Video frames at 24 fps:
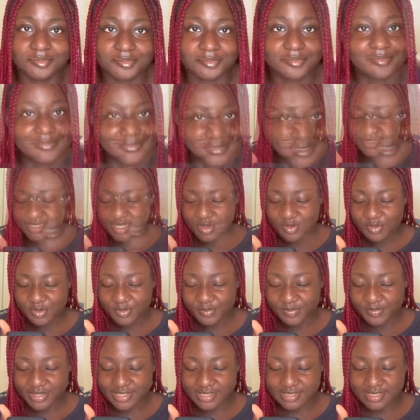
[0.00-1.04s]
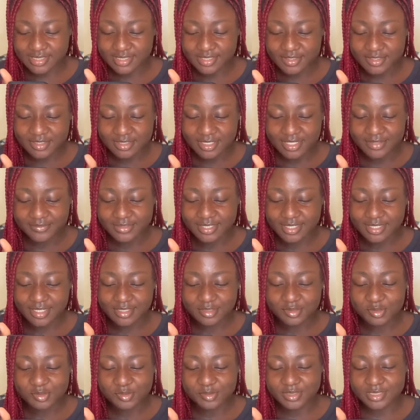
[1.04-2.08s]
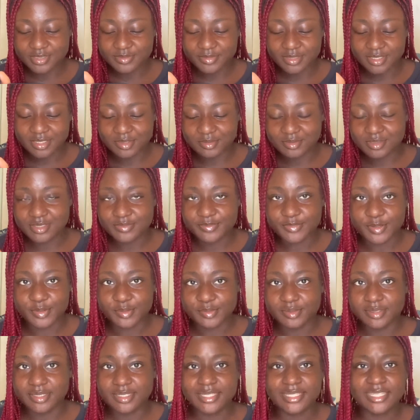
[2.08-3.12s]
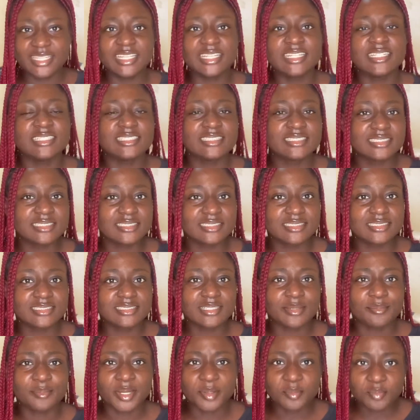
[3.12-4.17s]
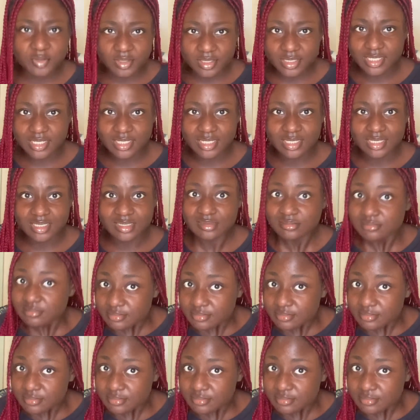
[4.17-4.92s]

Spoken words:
Is there one person in your life that can always make you smile? Yes, my brother.